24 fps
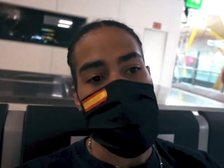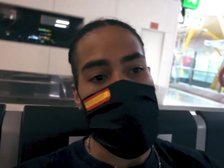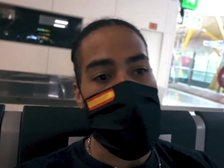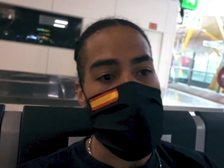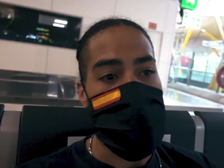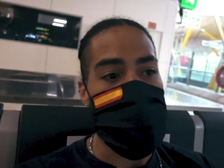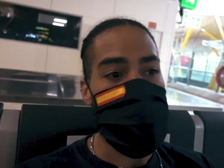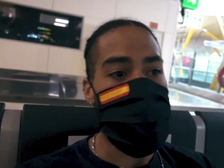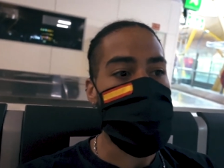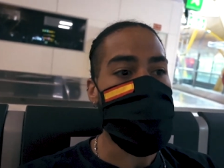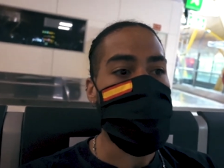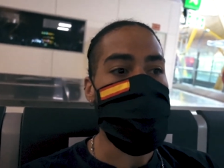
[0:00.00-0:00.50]

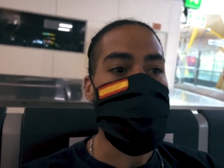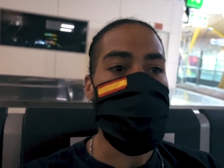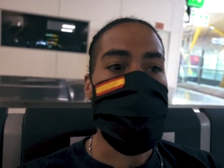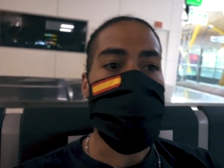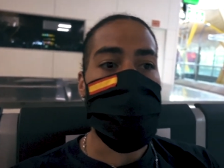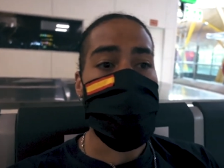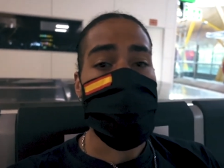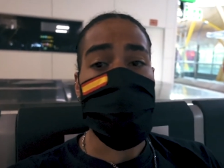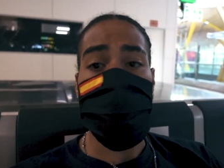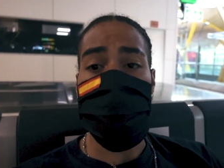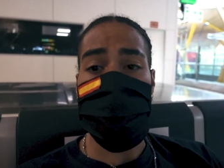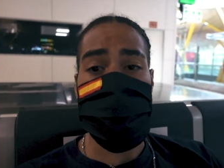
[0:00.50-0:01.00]
And
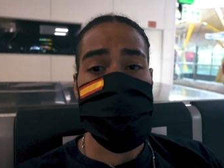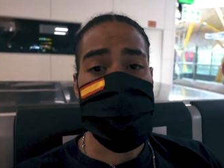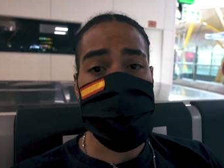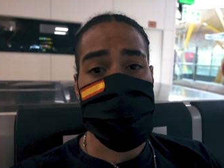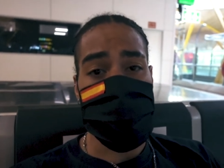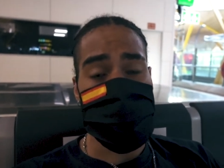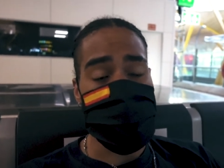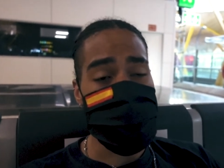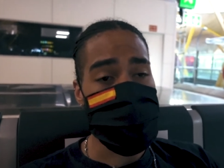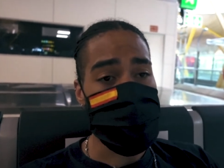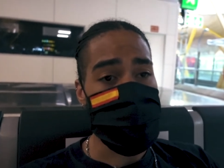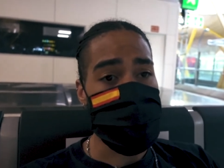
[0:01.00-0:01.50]
I always
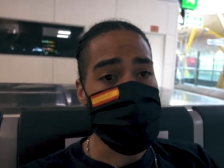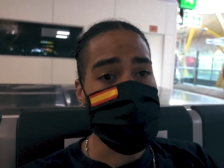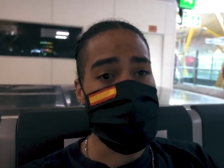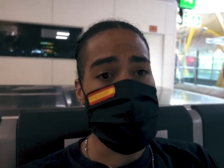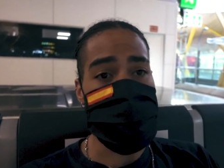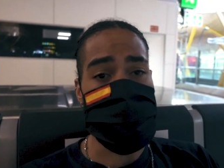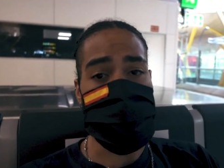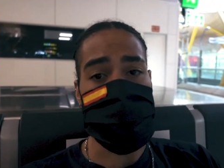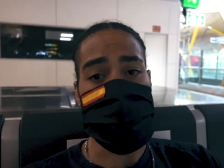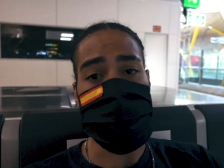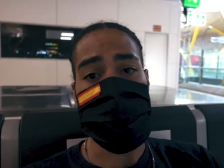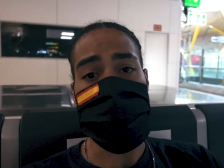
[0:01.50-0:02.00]
wanted to
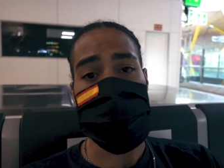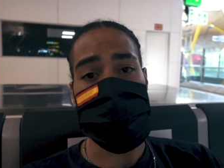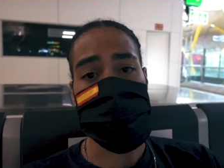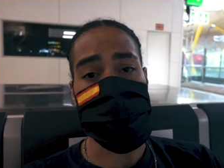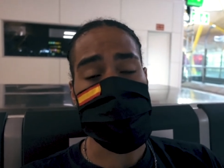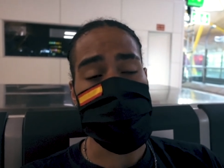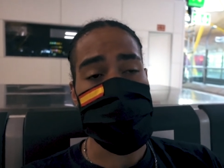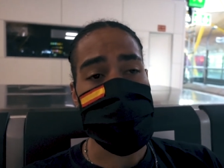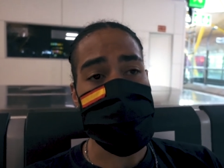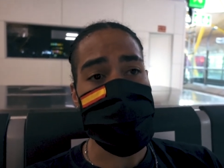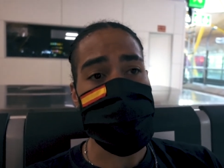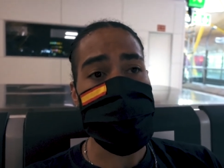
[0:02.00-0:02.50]
visit
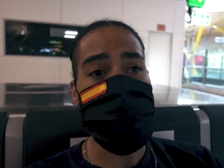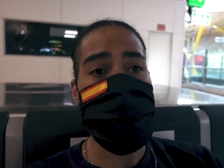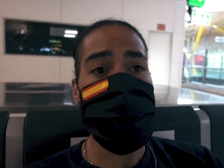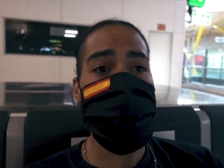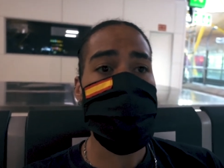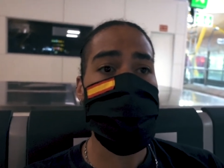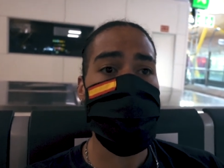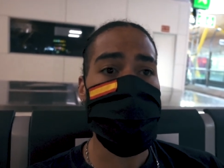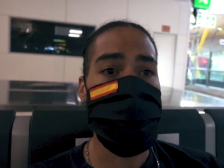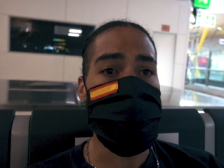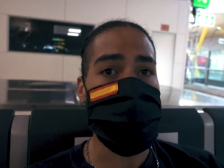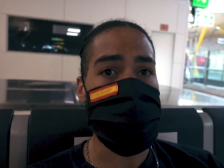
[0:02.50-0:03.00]
Madrid
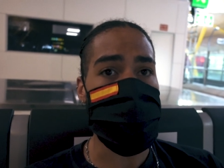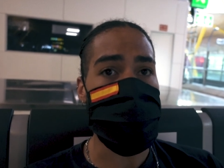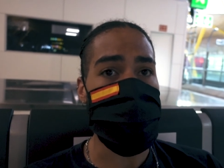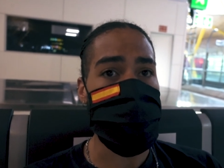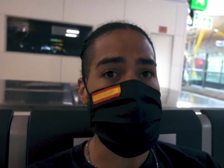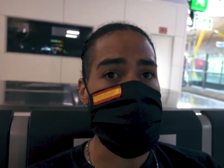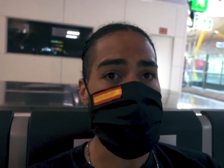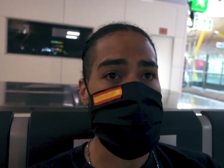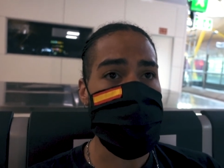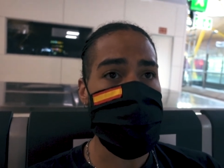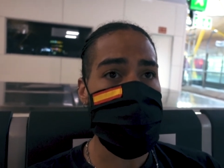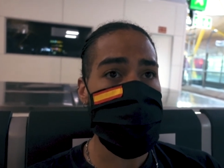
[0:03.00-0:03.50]

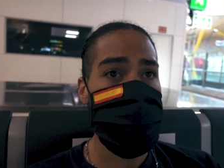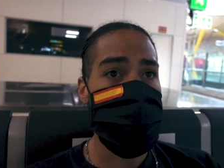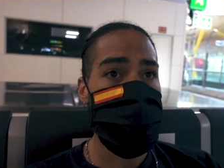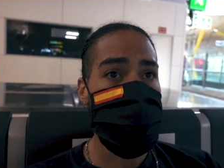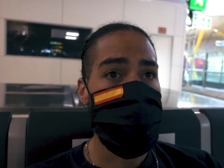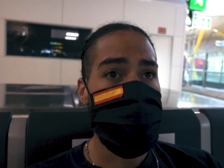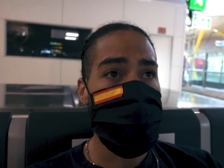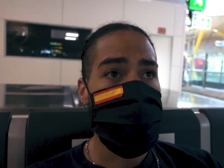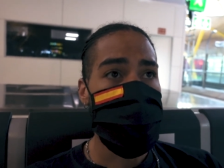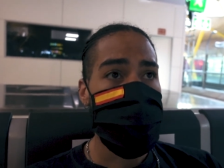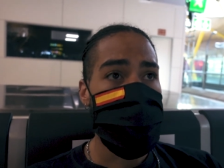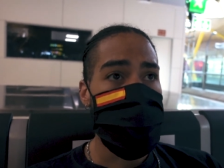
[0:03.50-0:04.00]
because
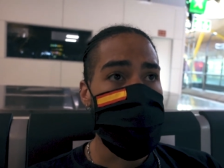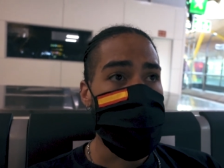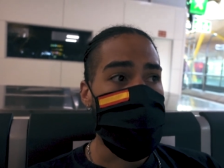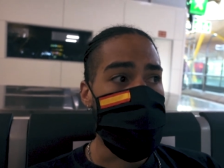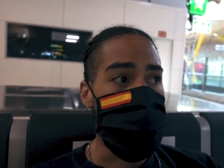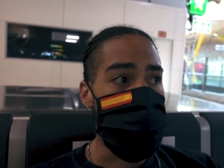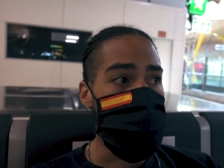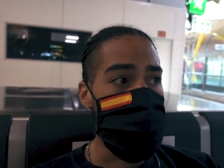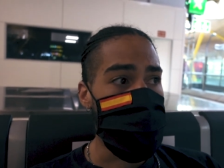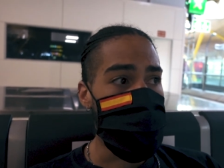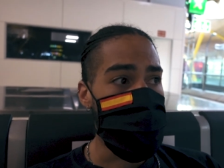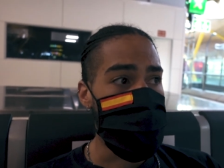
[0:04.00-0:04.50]

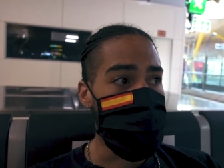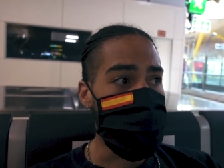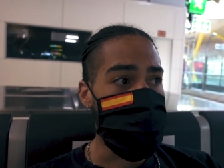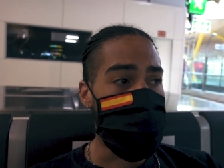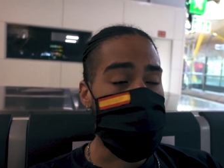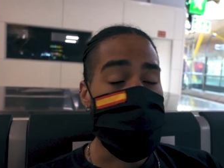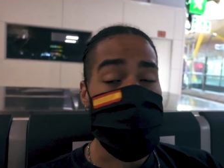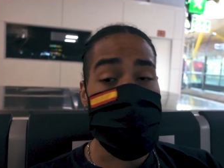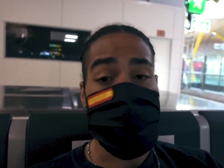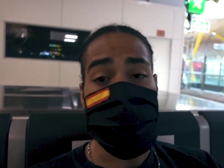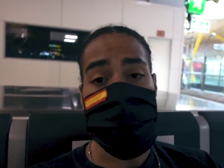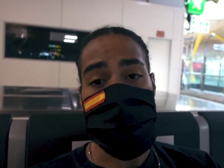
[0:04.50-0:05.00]
um,
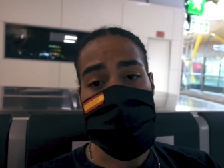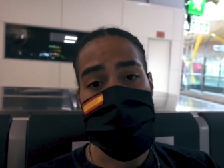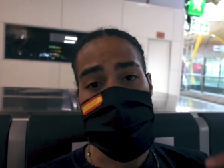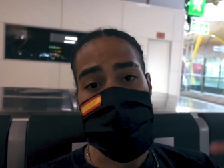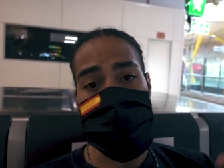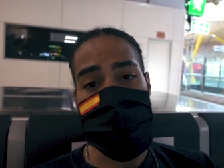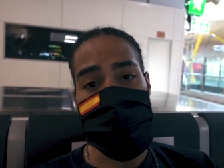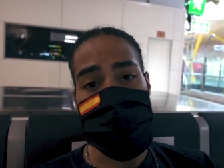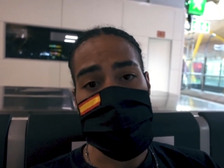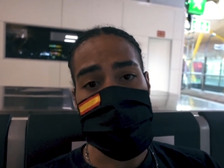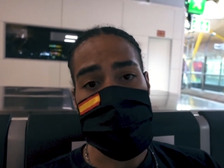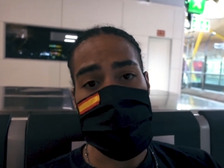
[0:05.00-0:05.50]
I
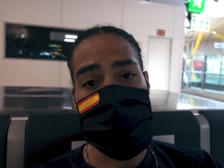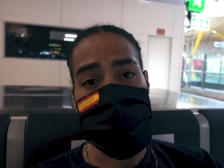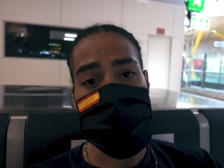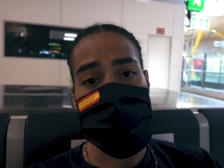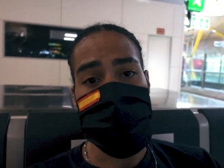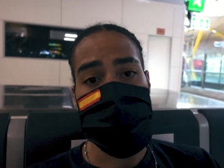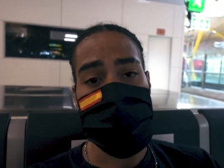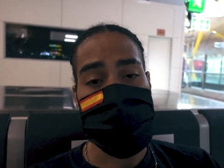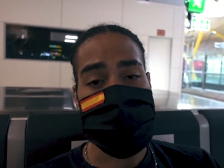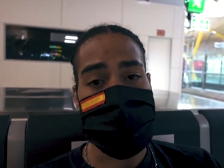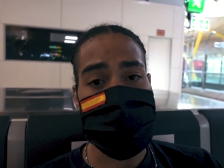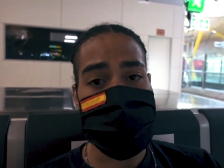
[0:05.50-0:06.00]
visited
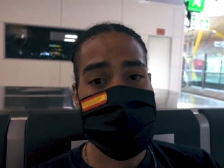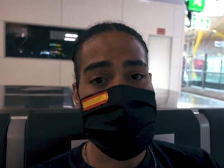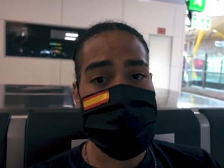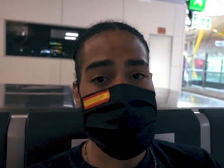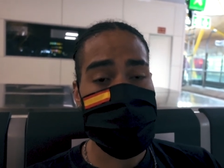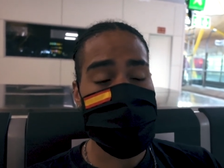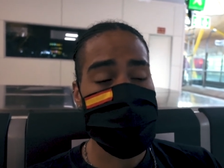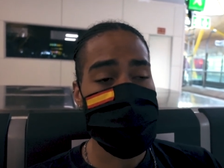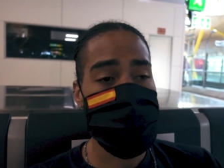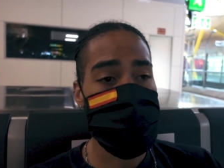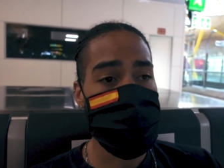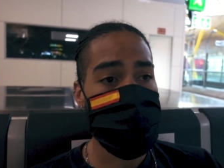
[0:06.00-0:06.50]
Malaga,
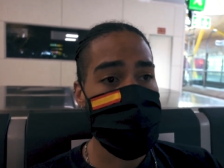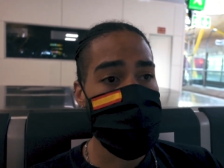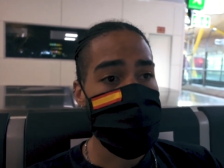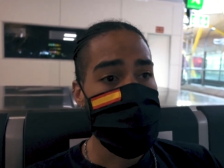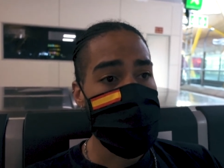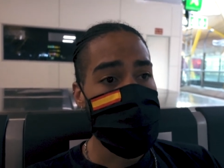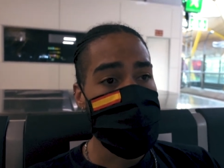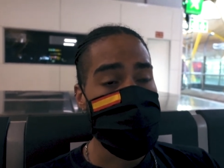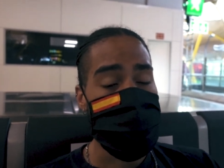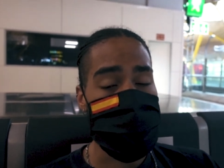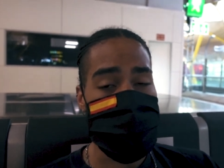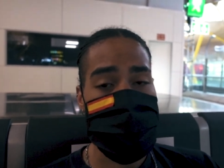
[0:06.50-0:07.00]

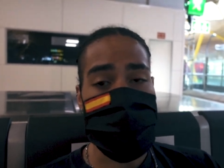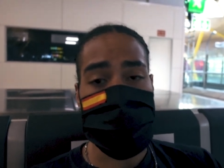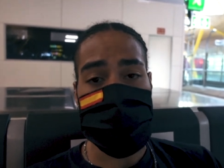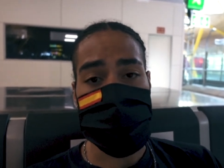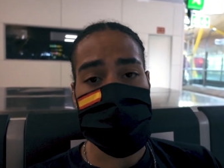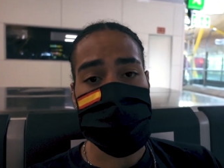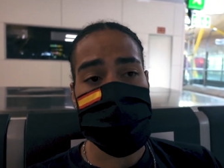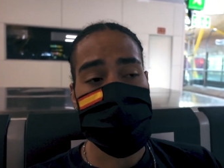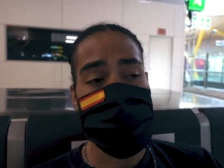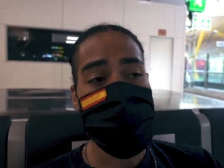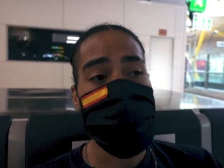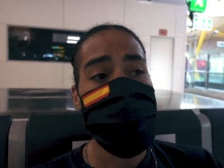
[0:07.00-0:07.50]

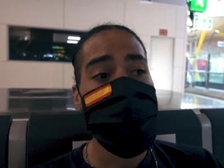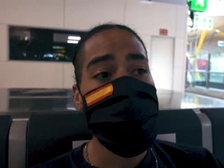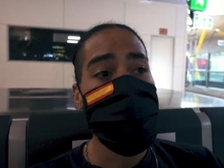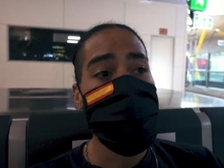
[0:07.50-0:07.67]
Barcelona,